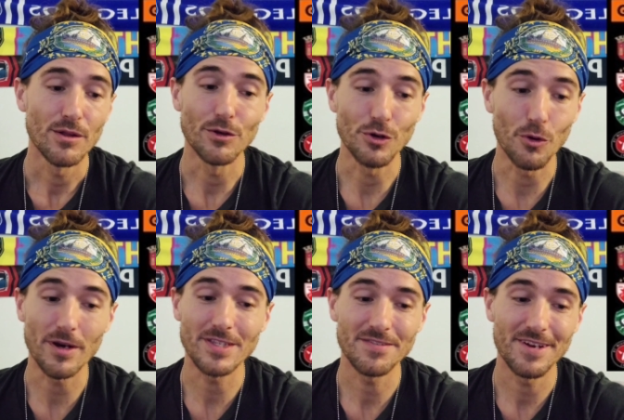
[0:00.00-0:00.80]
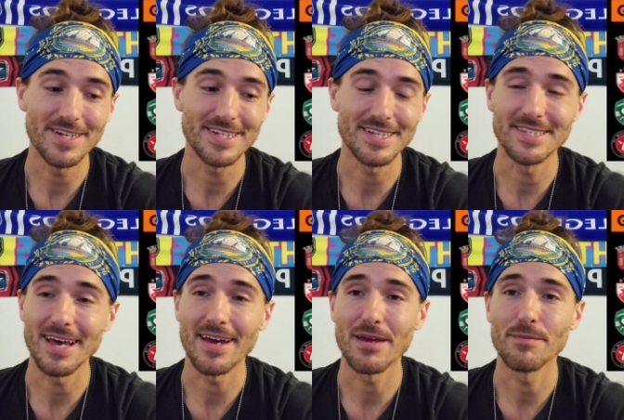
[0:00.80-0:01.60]
Ludogorets finishing
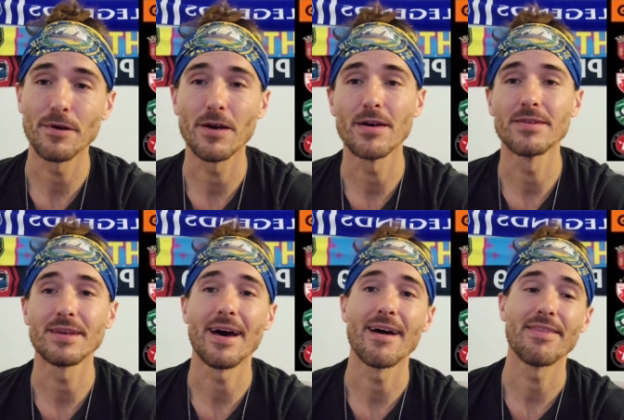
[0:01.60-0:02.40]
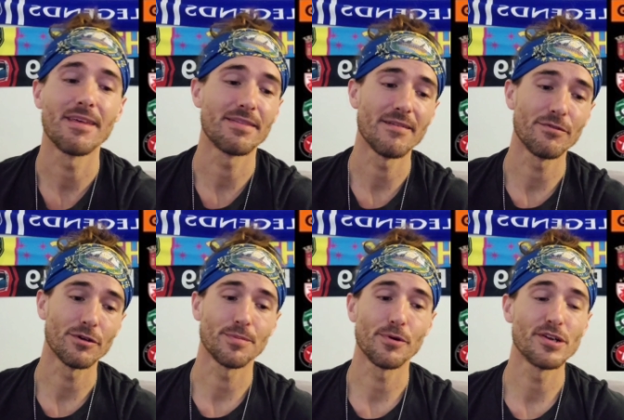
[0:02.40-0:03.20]
second because I think they've
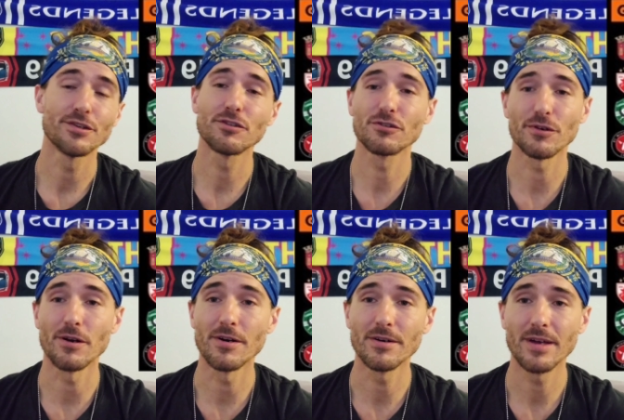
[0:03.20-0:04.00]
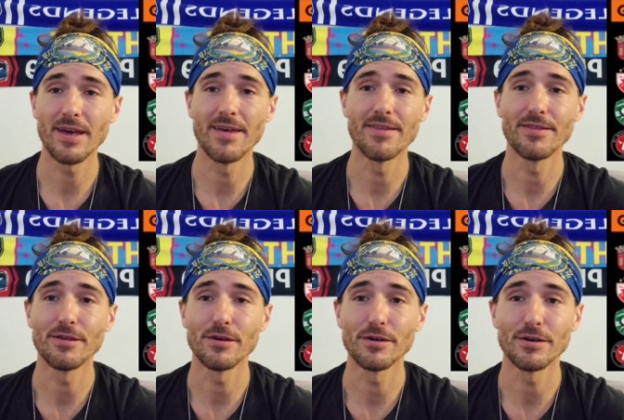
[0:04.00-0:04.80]
looked pretty strong in
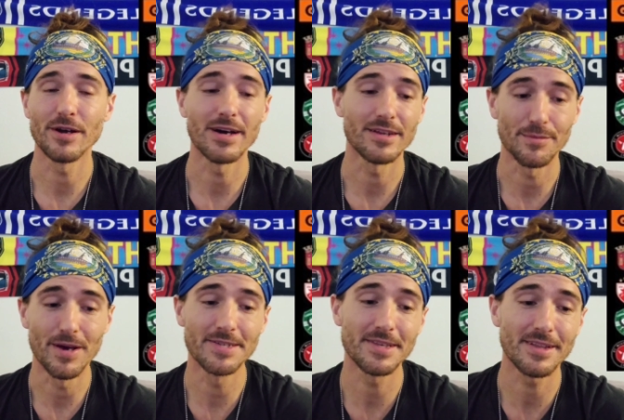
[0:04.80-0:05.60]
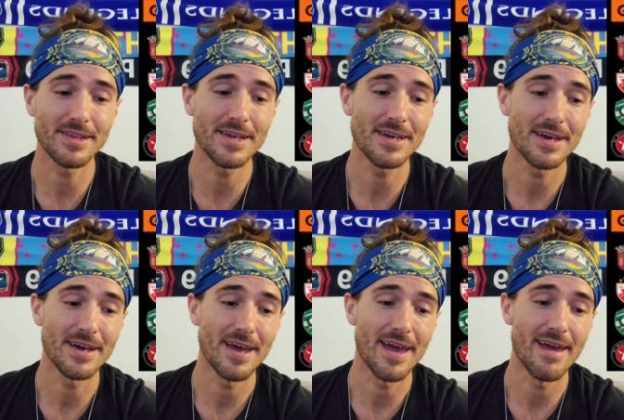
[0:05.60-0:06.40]
their uh, domestic league.
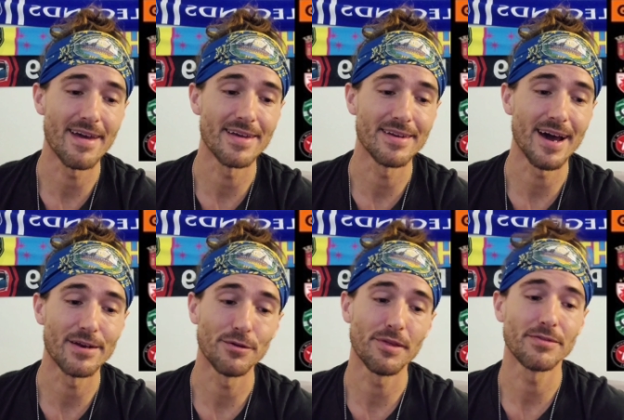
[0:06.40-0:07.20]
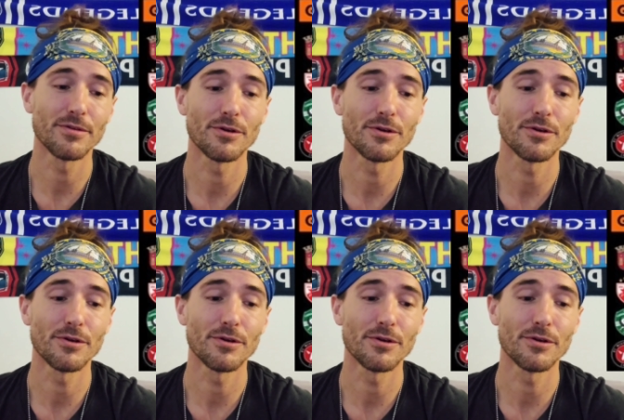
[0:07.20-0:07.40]
And I do think